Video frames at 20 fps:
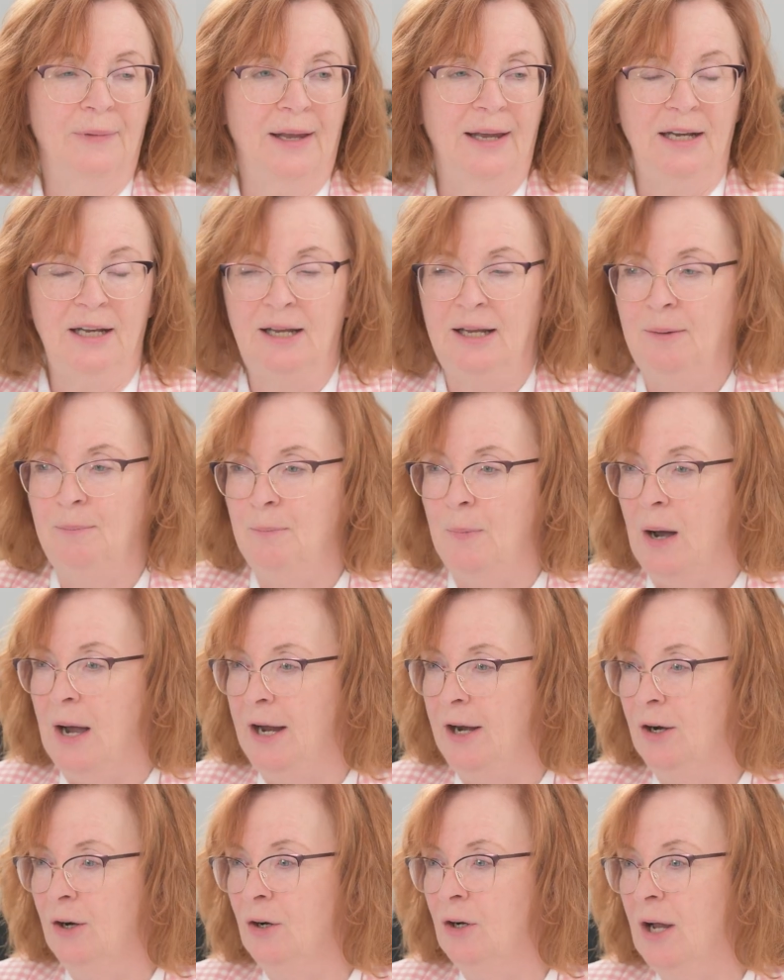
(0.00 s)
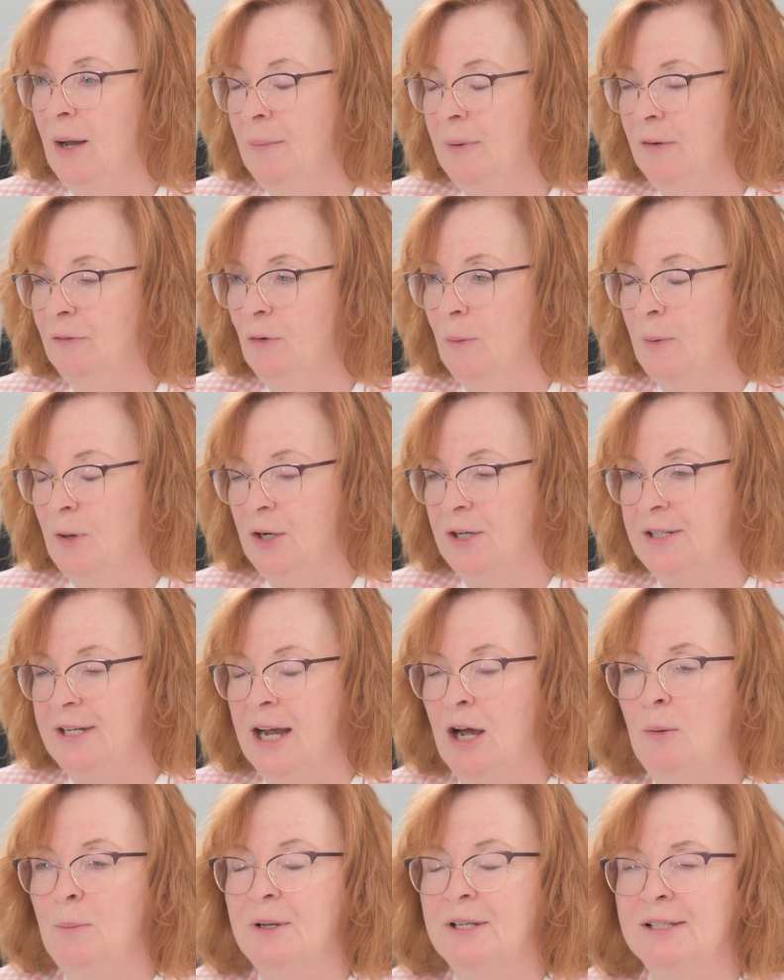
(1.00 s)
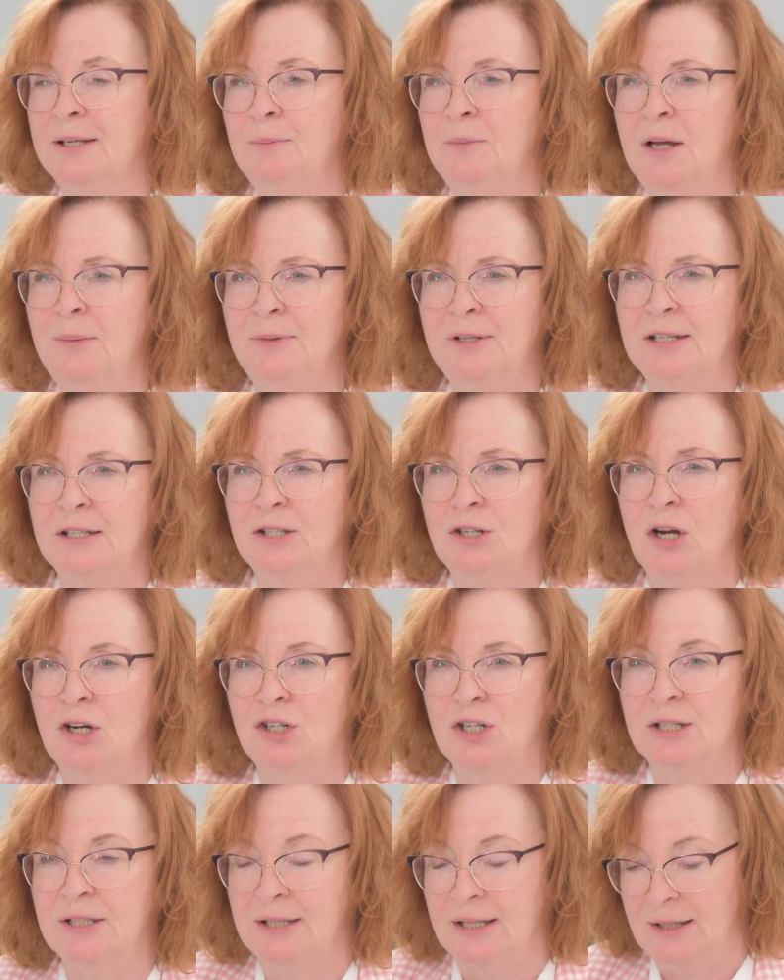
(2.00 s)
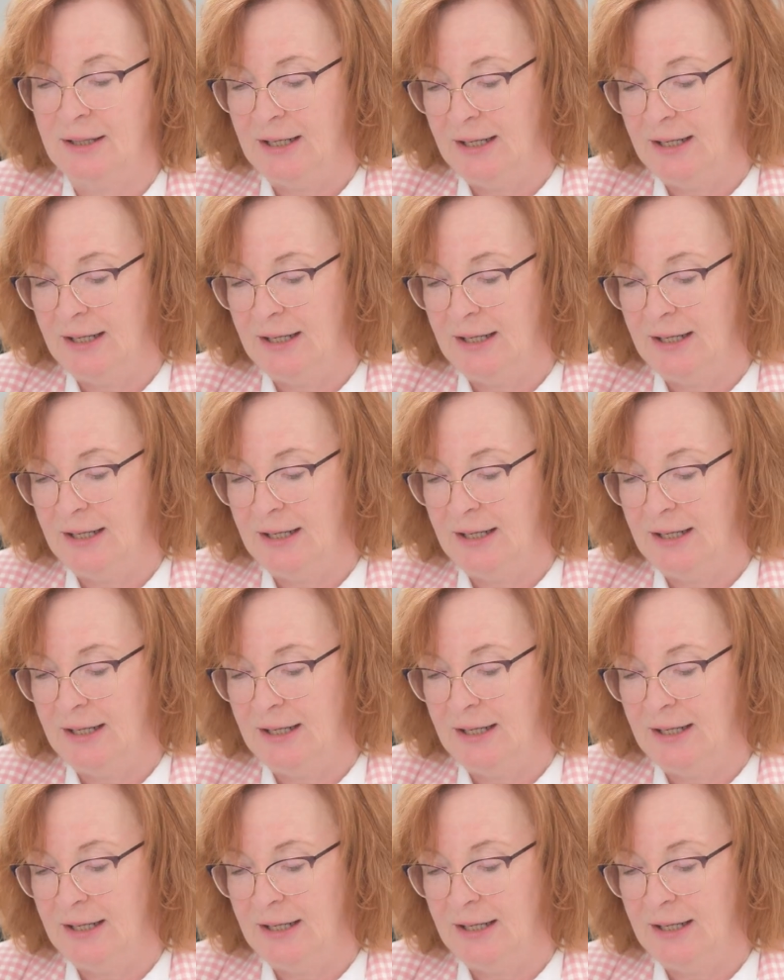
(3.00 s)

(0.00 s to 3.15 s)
any buyer coming from out of town, but sometimes it's not just that